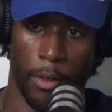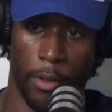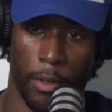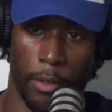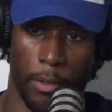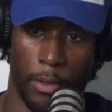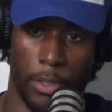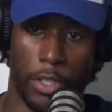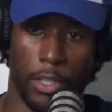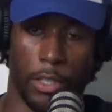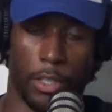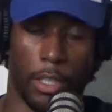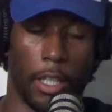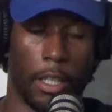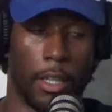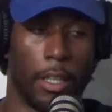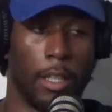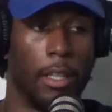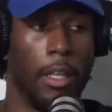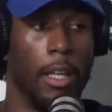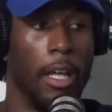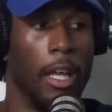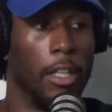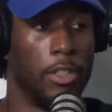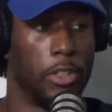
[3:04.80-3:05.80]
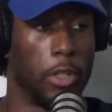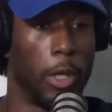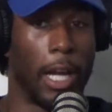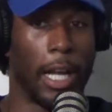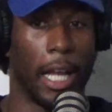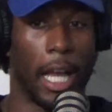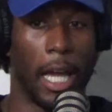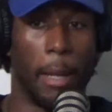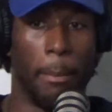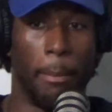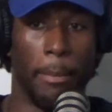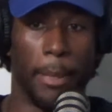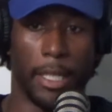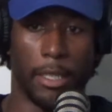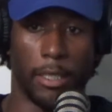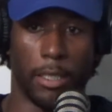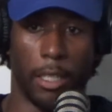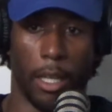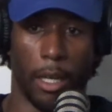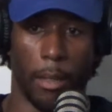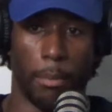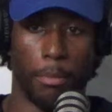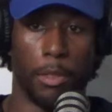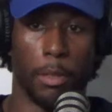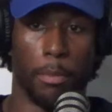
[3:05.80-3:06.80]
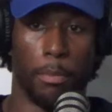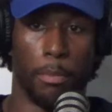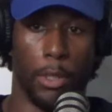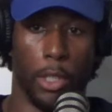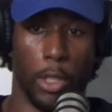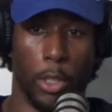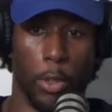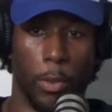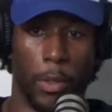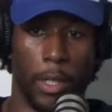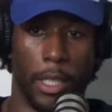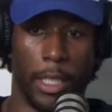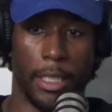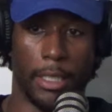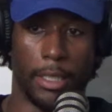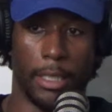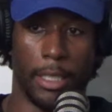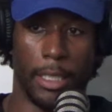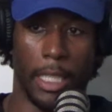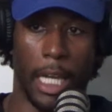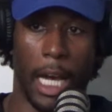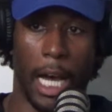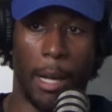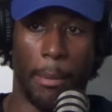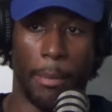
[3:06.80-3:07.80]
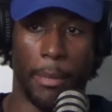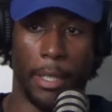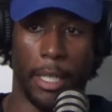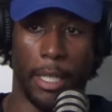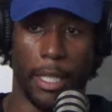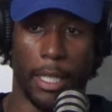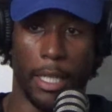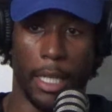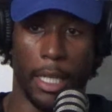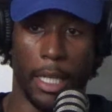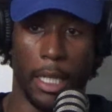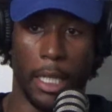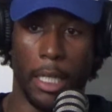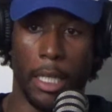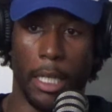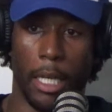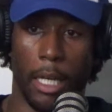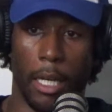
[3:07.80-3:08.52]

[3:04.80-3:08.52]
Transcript: Just Sith. So I got it mixed up. The blue one is the dominant in